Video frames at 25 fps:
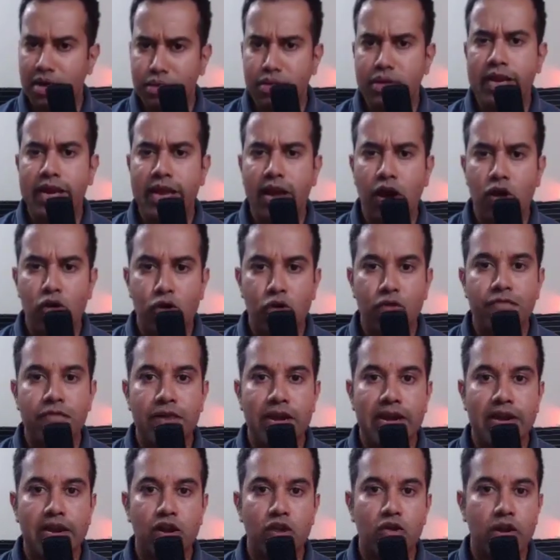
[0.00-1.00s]
out of
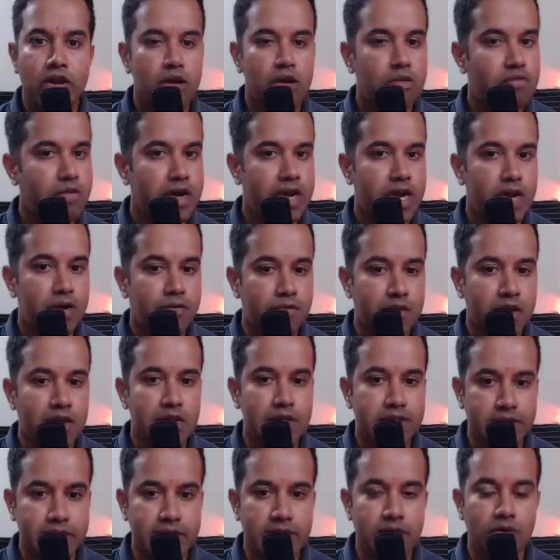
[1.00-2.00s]
10 during
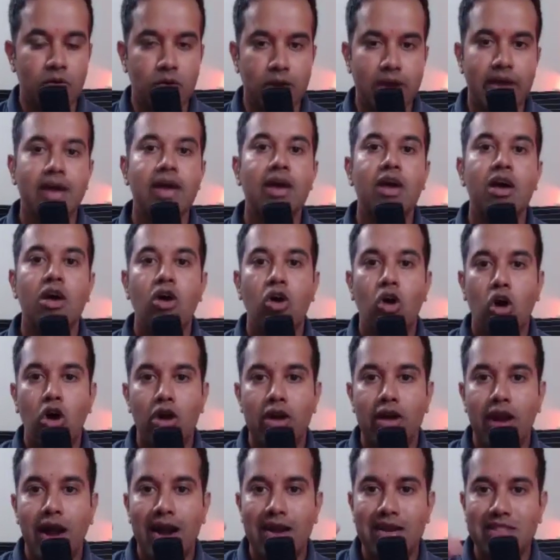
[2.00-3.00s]
2023. Okay, or
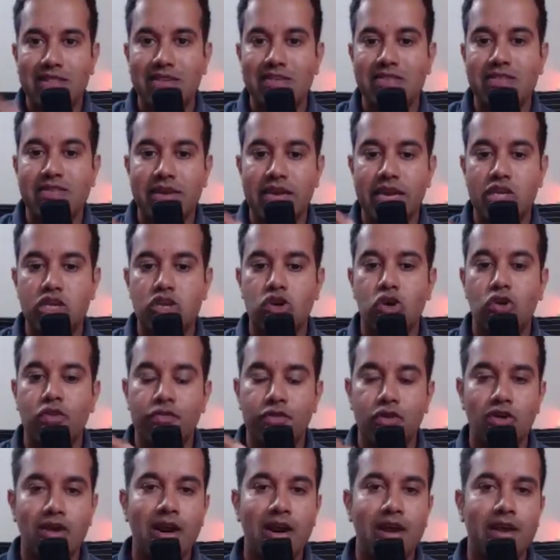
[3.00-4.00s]
at this stage of your
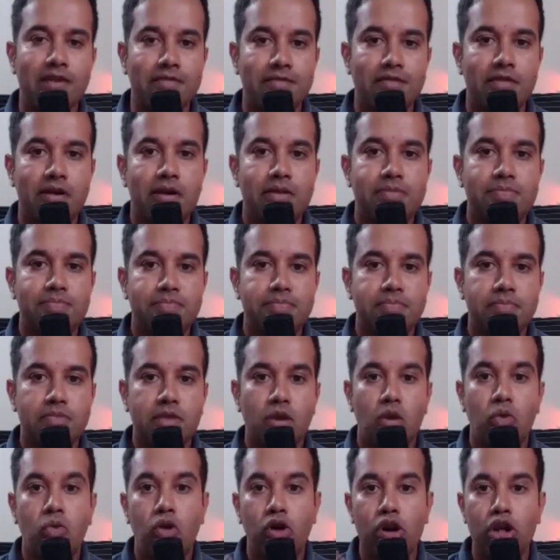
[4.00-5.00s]
life,
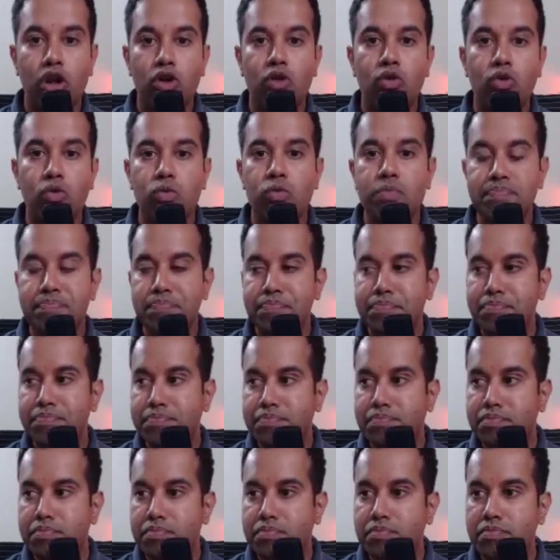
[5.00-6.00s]
what do?
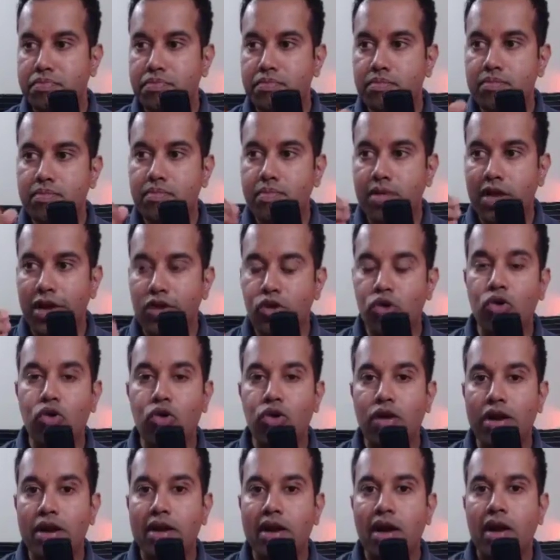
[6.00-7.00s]
You look
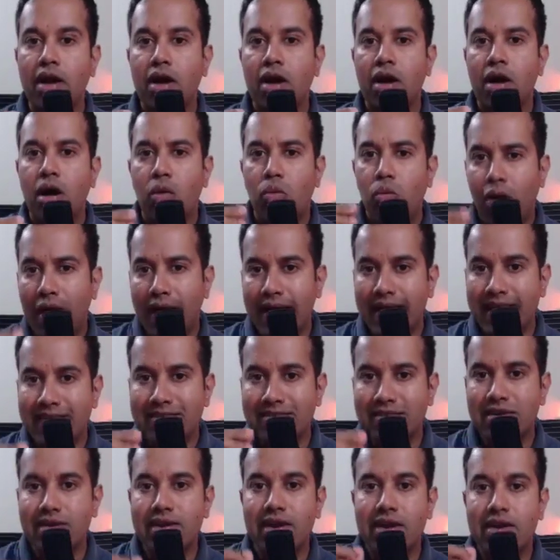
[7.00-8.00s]
at why is
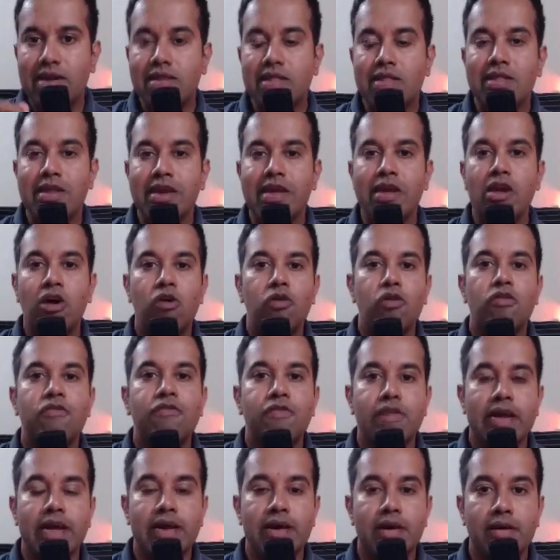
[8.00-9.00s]
it at 3 out of
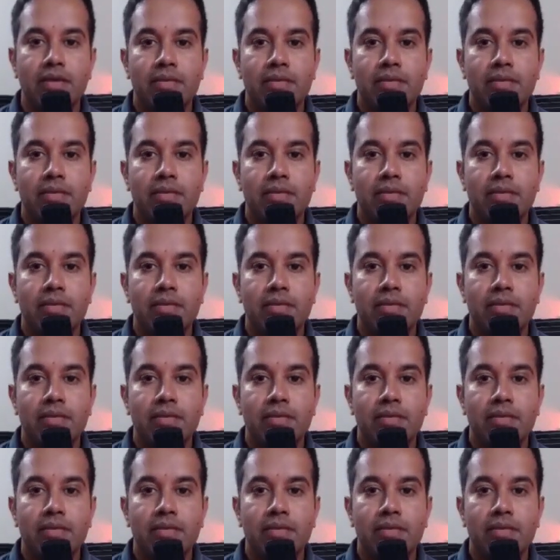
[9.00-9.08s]
10.